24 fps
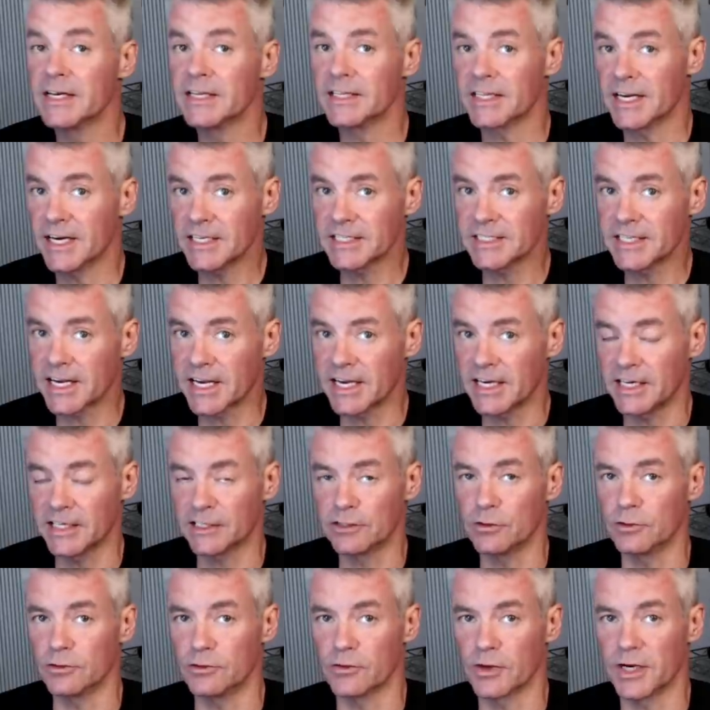The next thing I'd
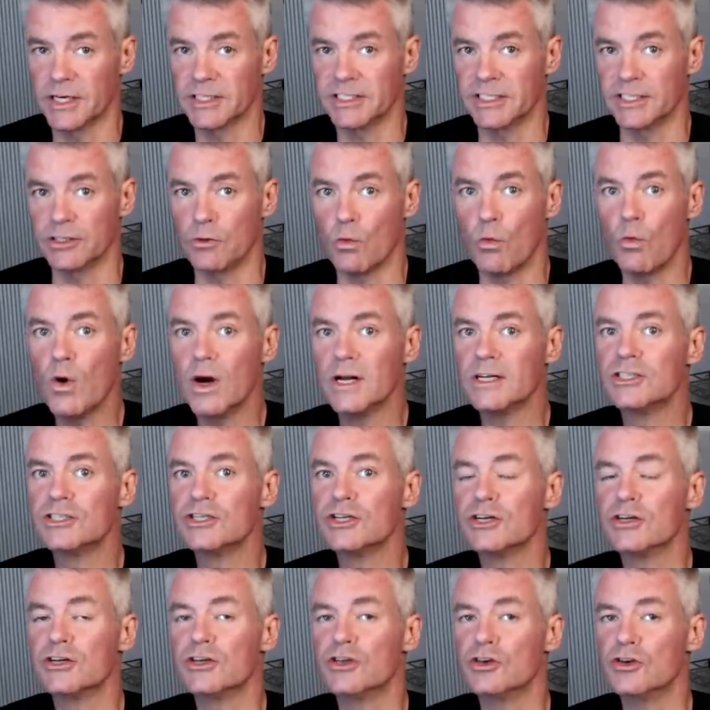like to address is, what
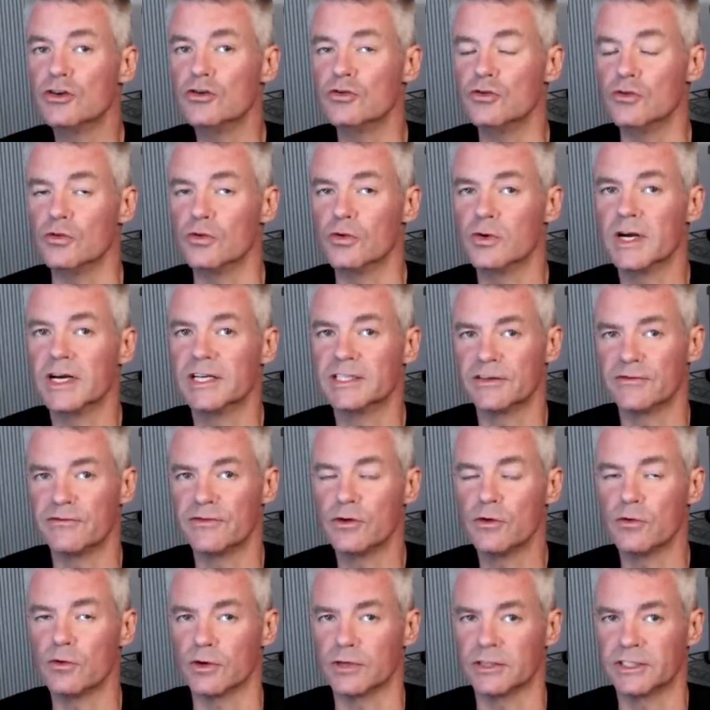should you as a
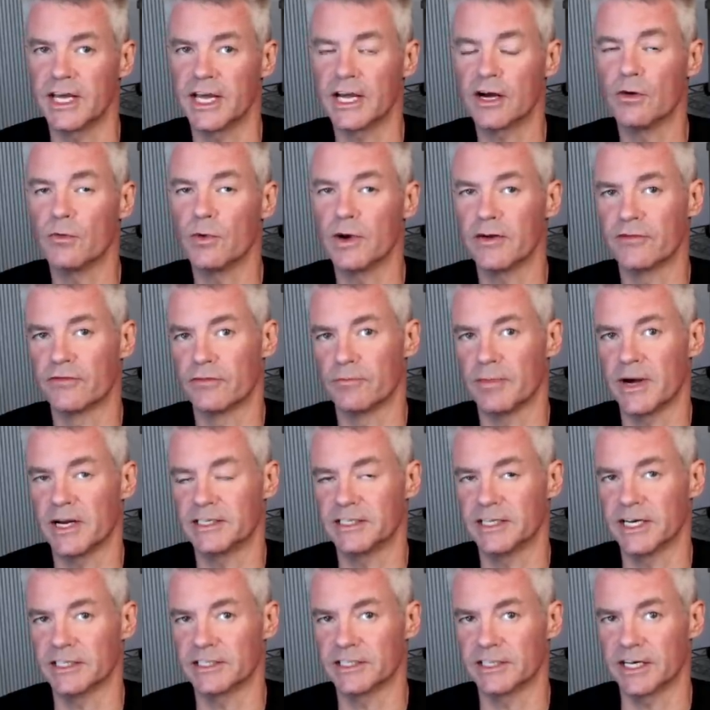viewer take away from my
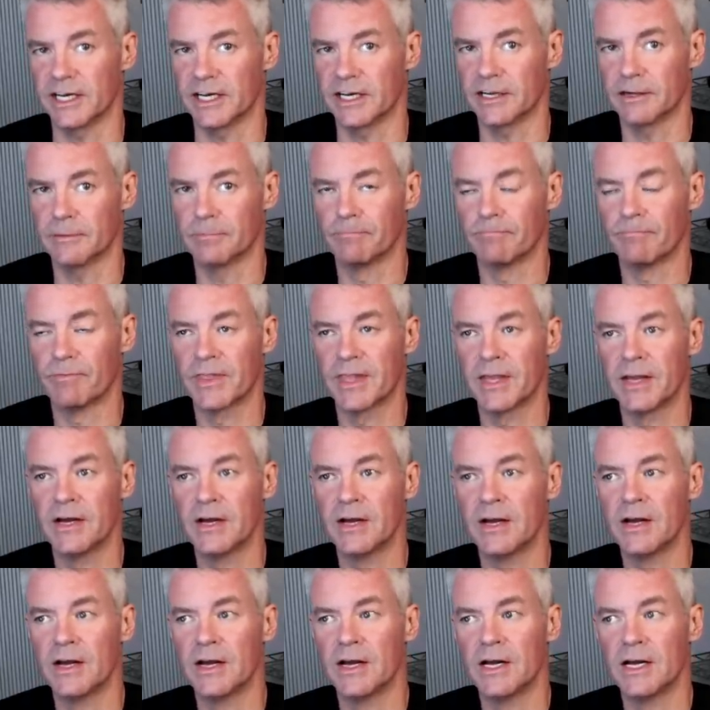testing?
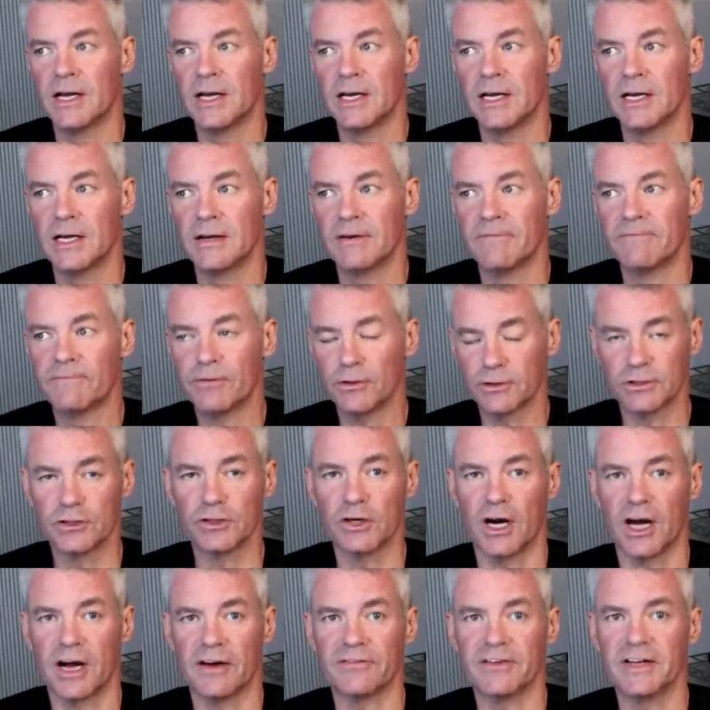First
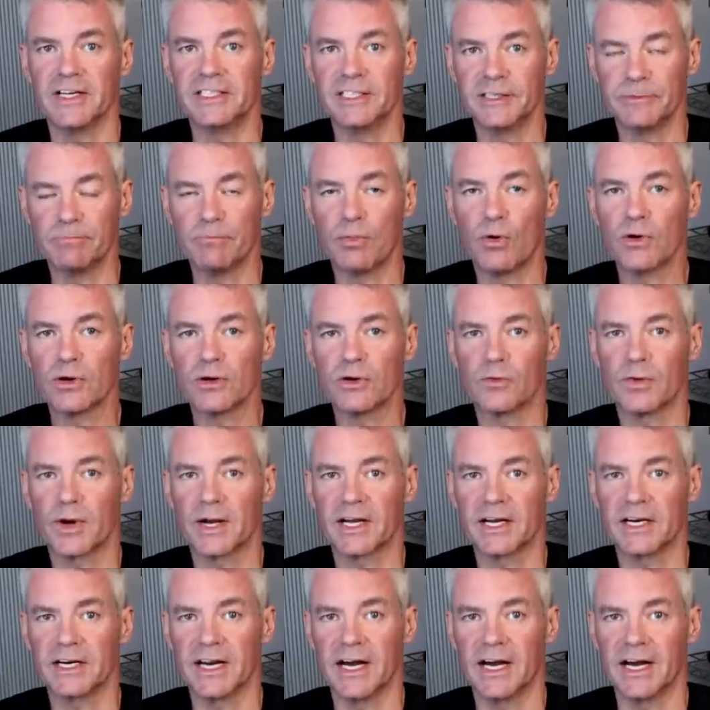off, it's important to
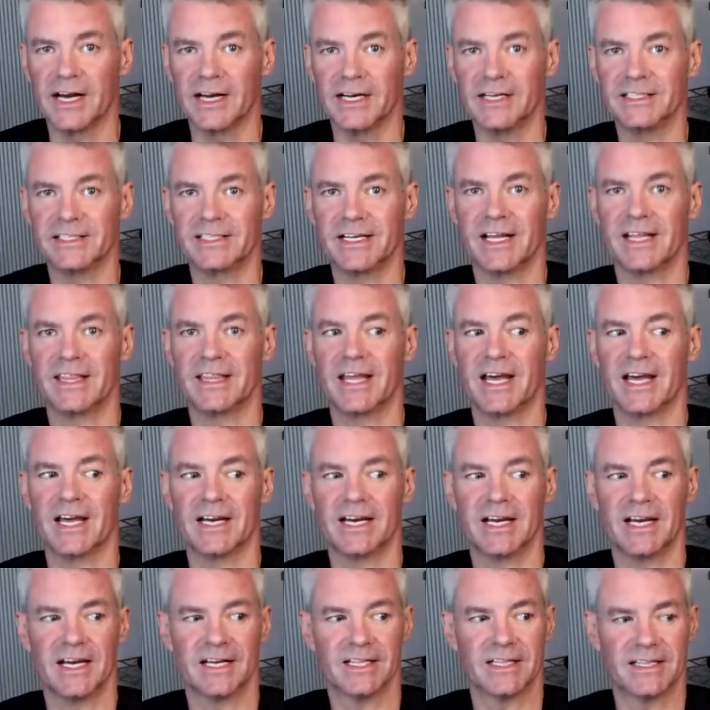recognize
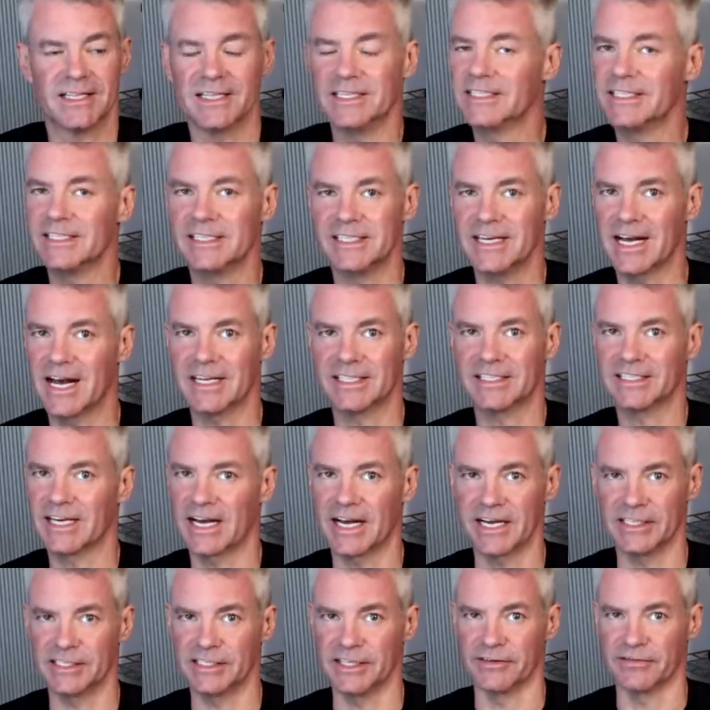that this is not
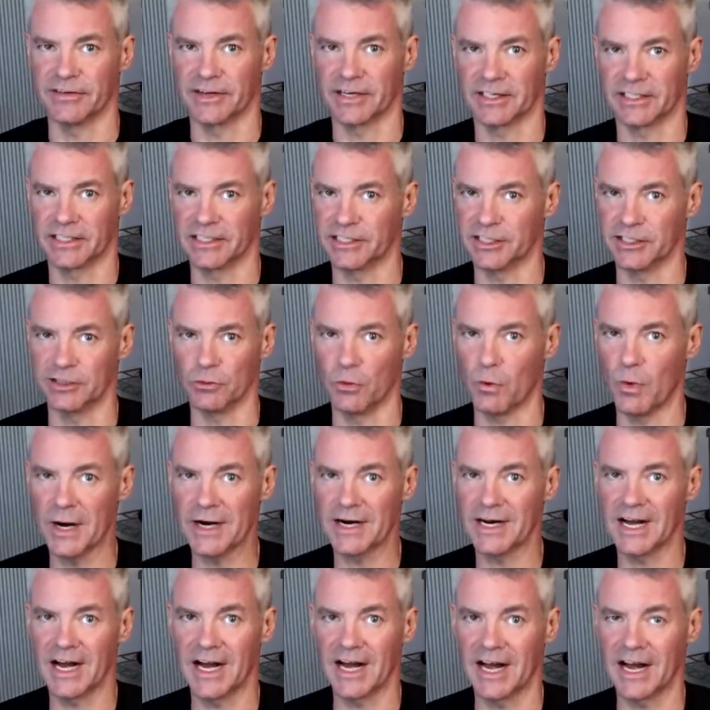scientific. This is
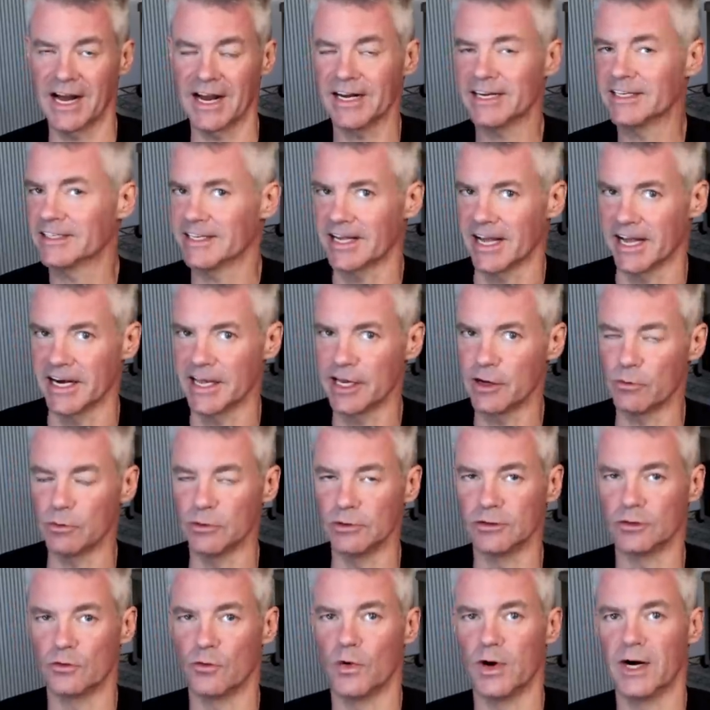one guy, N
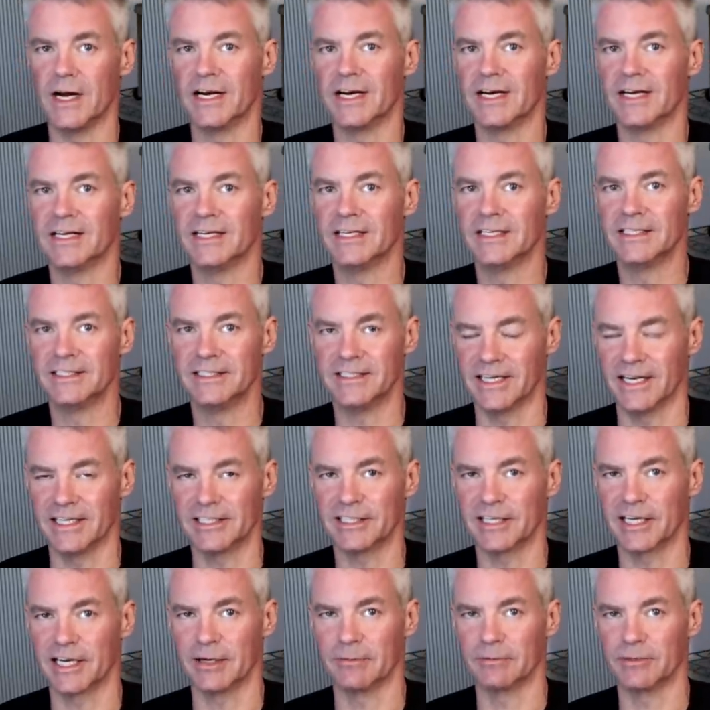equals one,
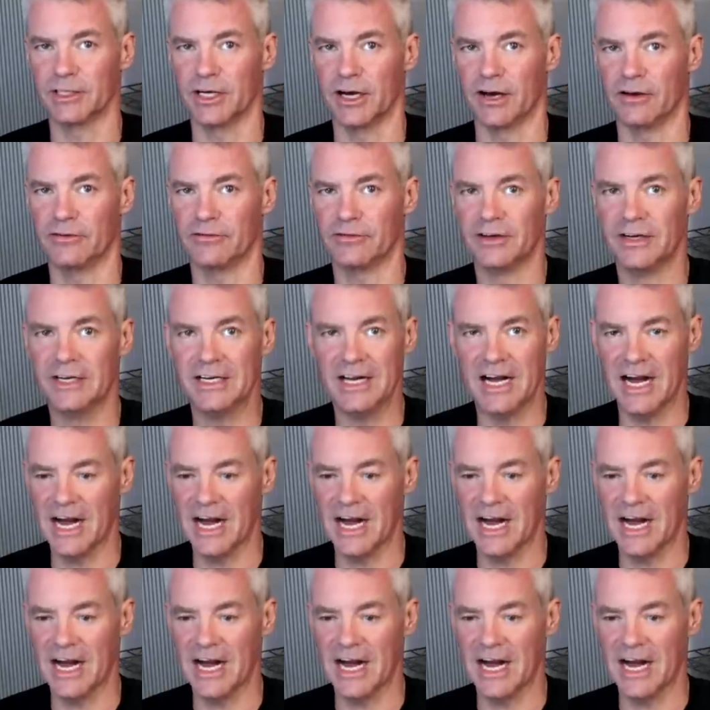testing himself.